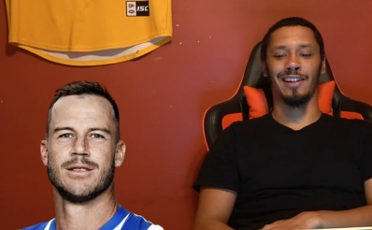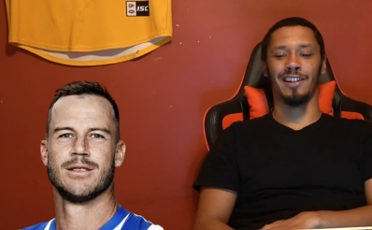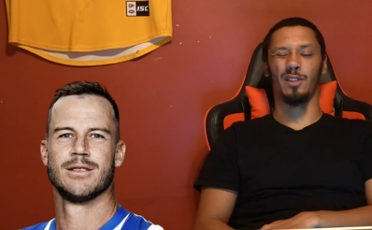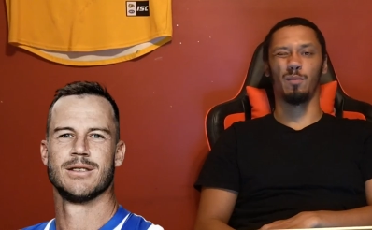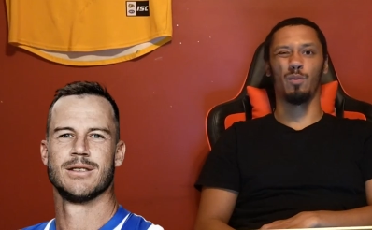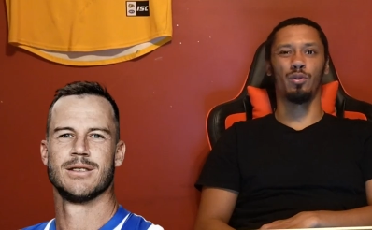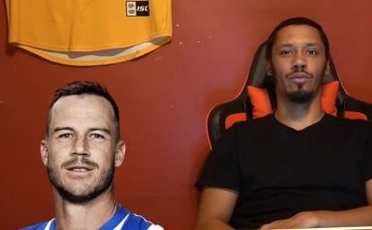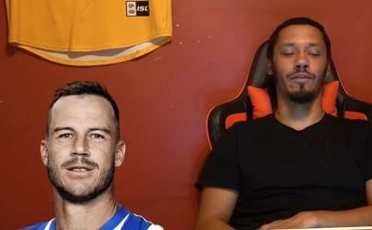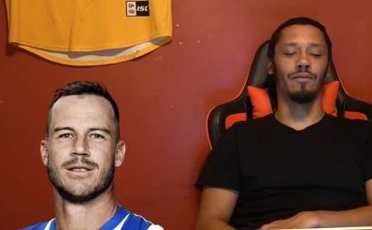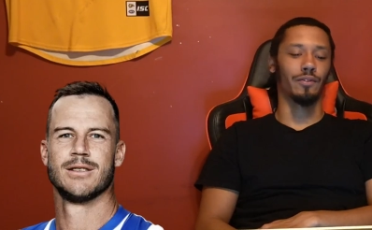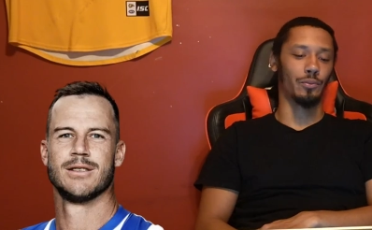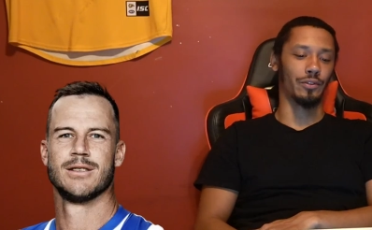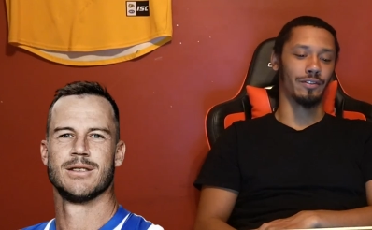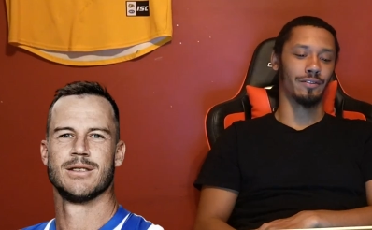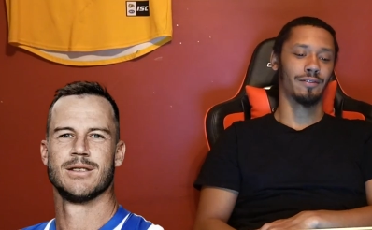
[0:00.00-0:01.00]
Speaker 1: like smooth, if
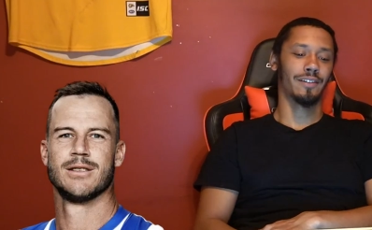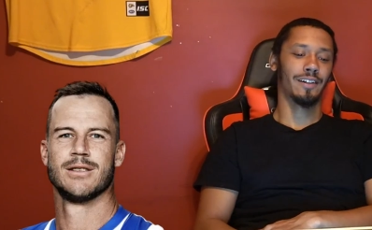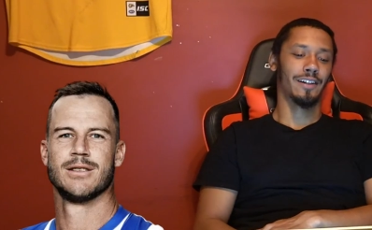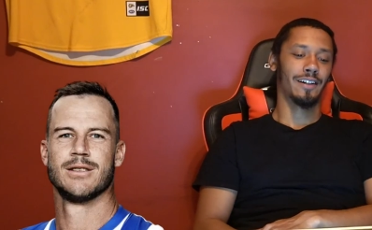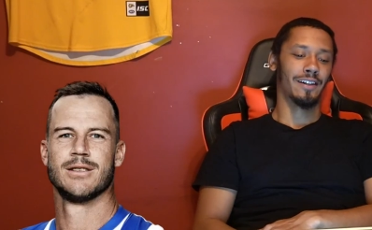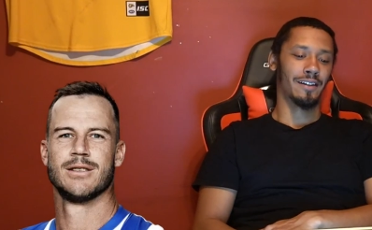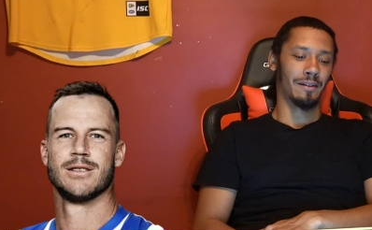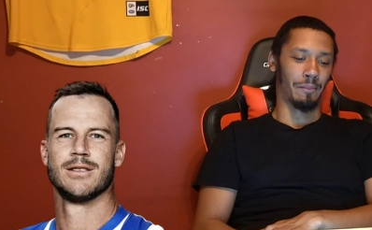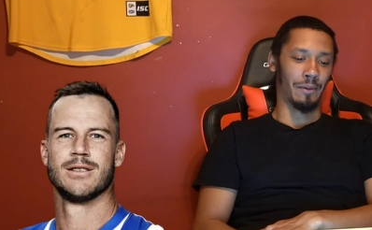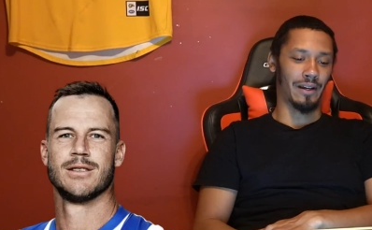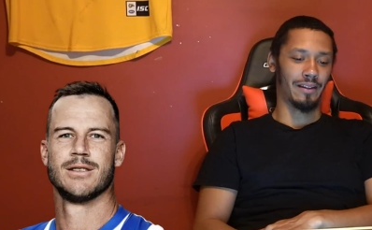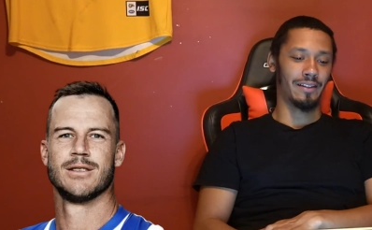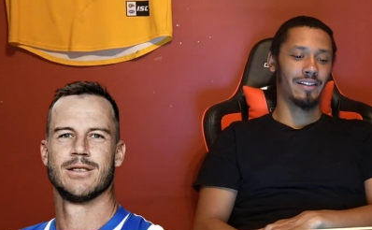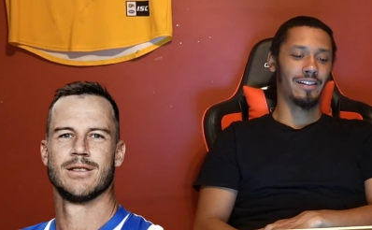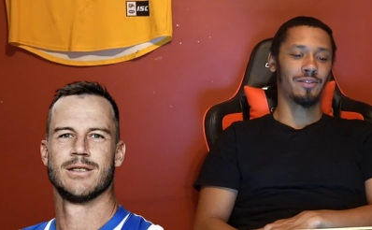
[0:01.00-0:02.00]
you will. But
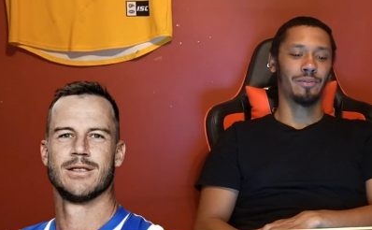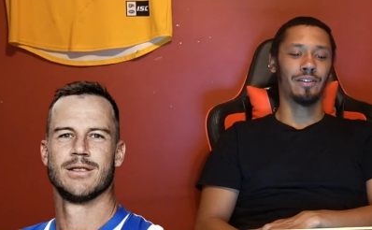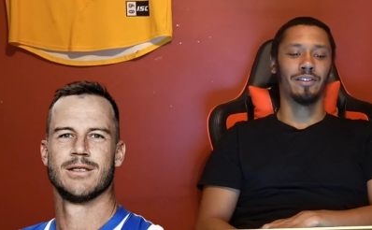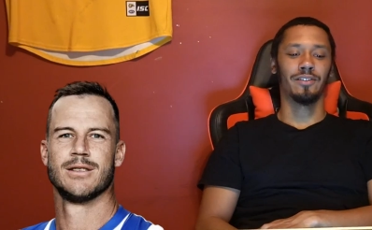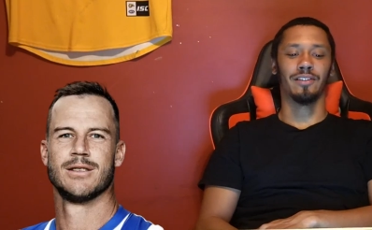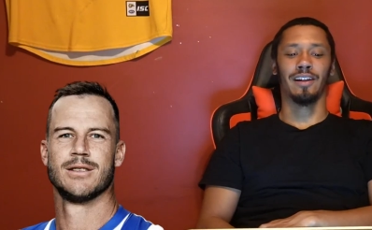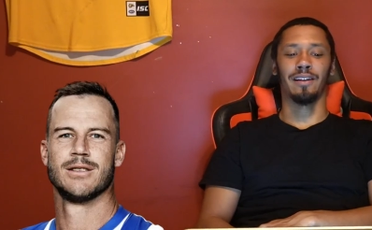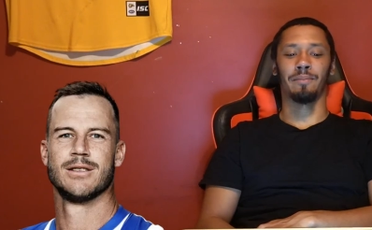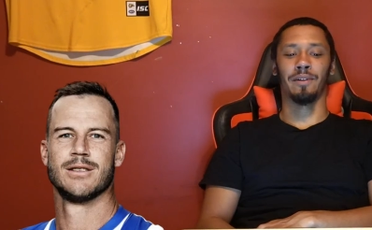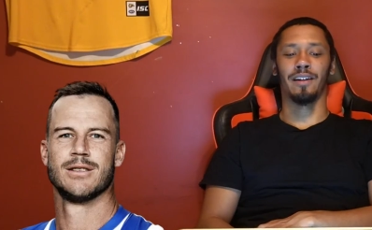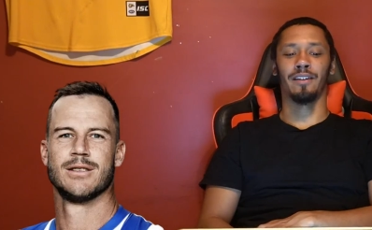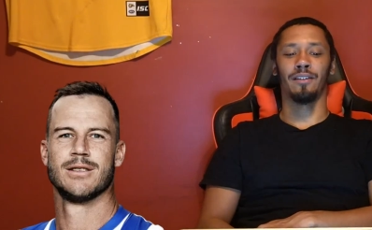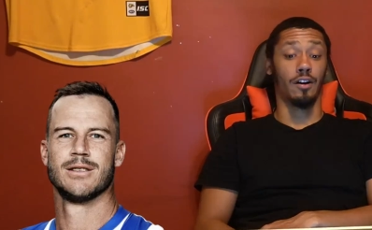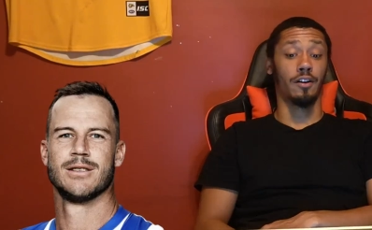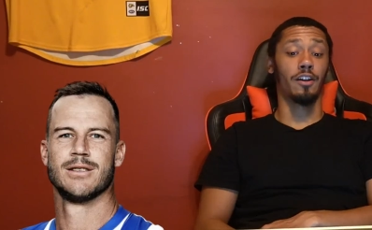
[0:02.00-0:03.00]
this is what he looks like,
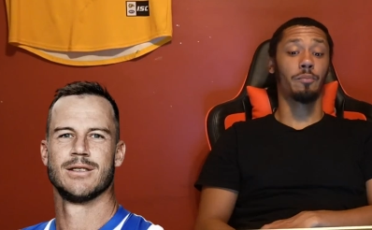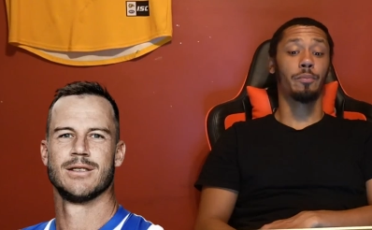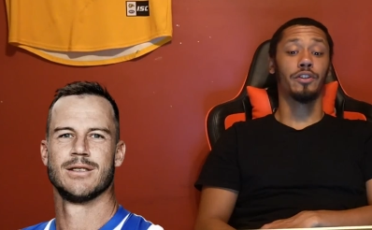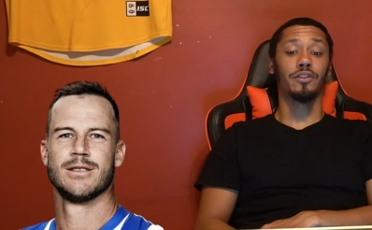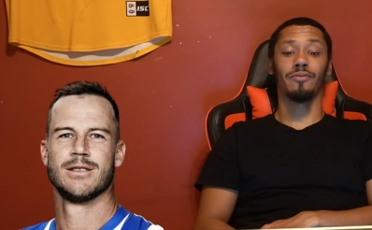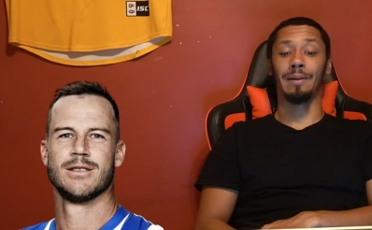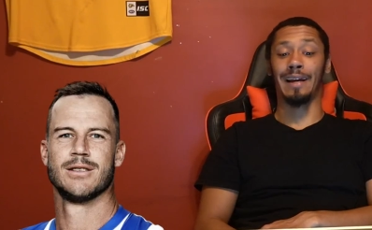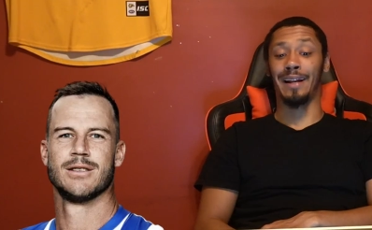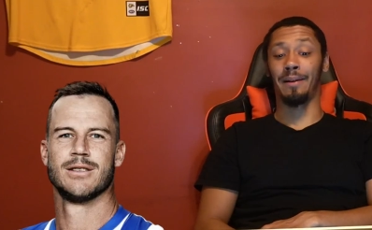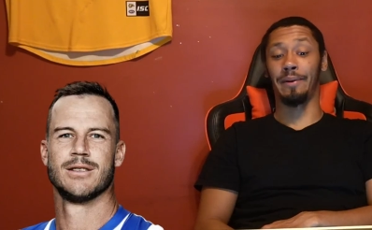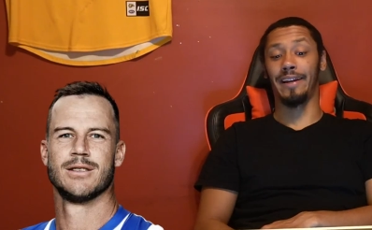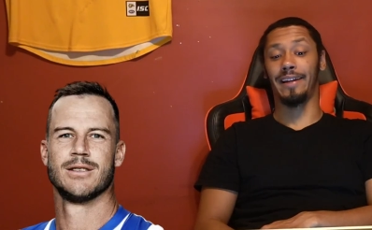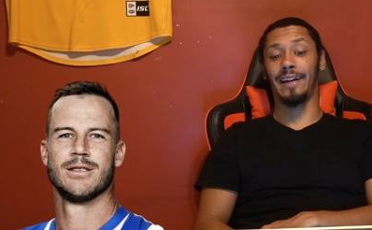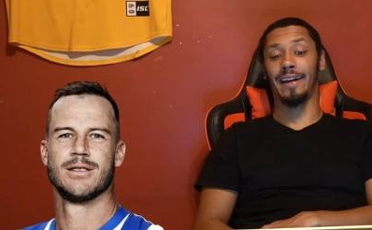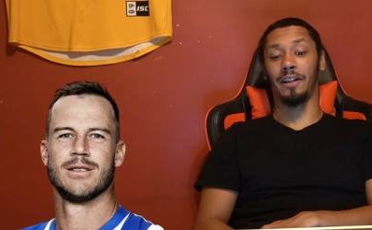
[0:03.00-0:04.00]
man. Another person from the
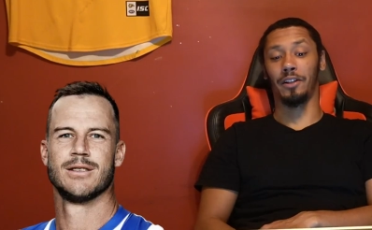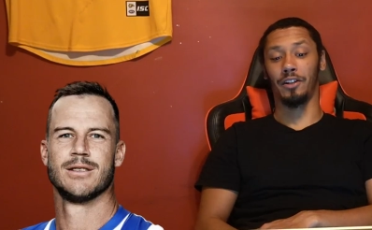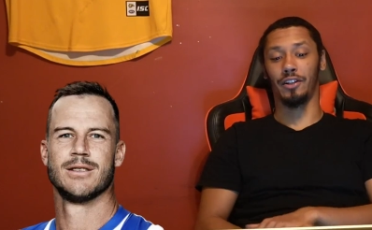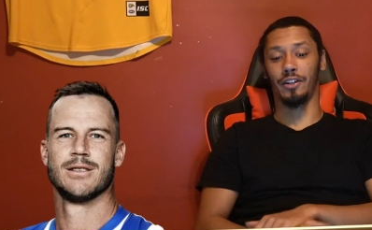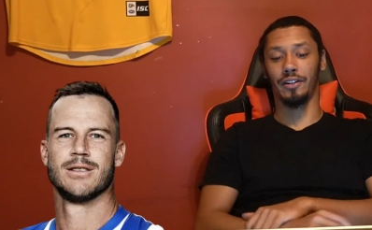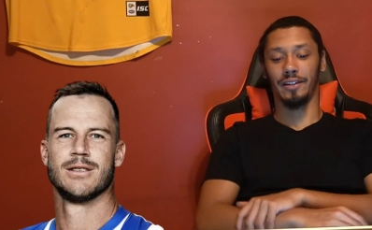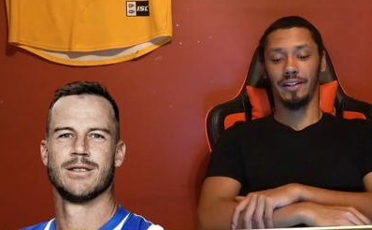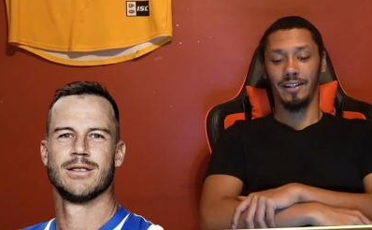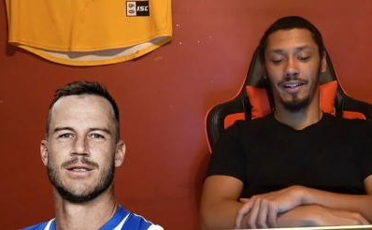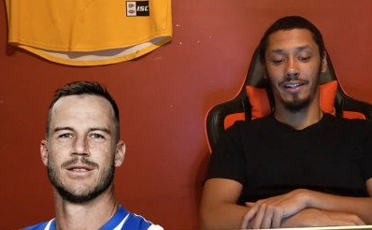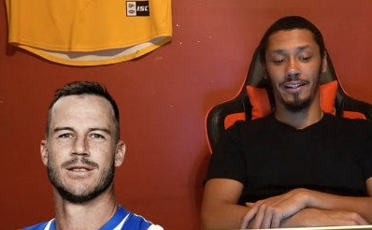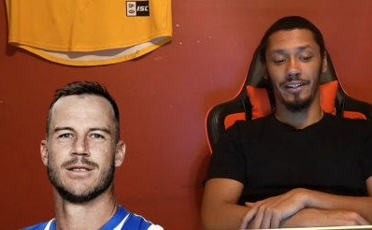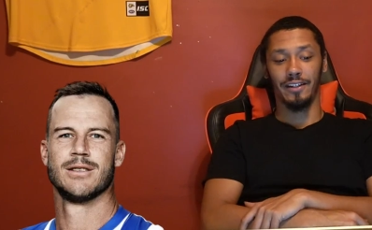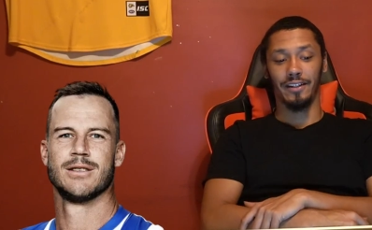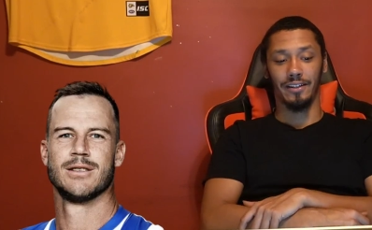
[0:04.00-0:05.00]
anime catalog,
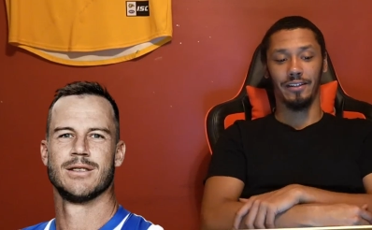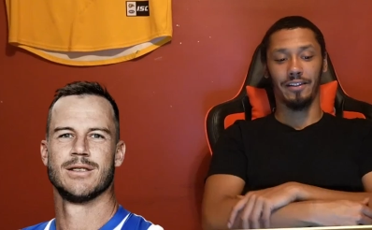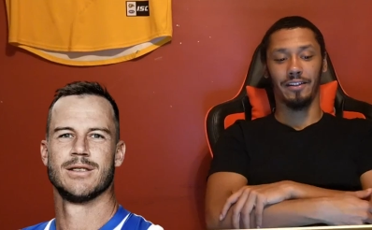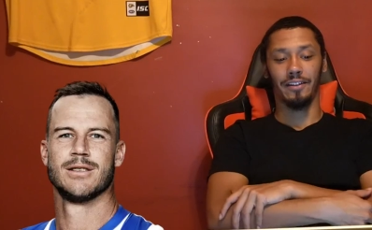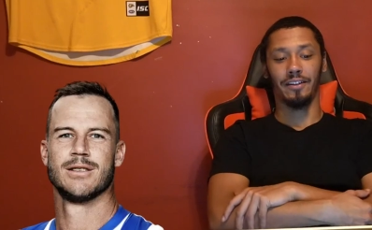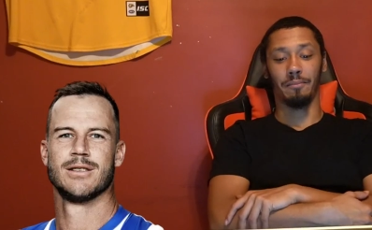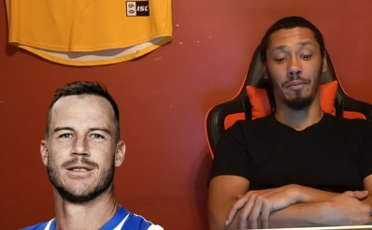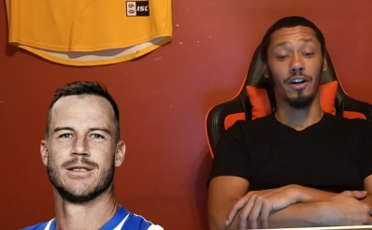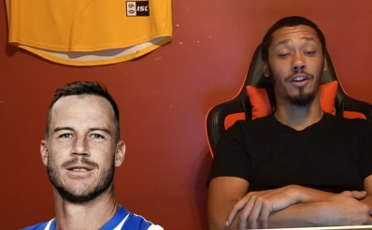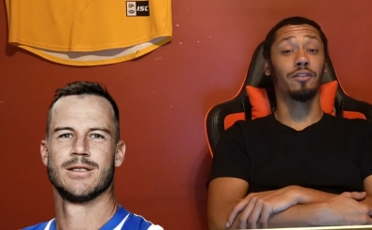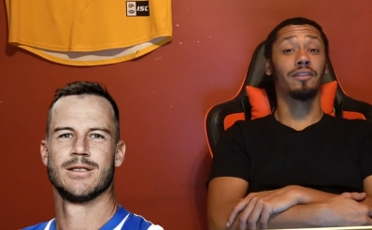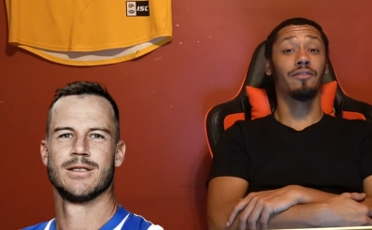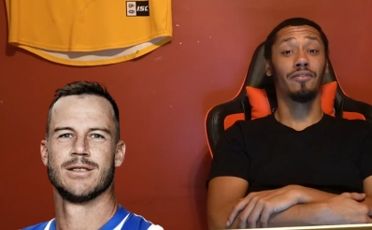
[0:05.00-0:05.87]
Marco the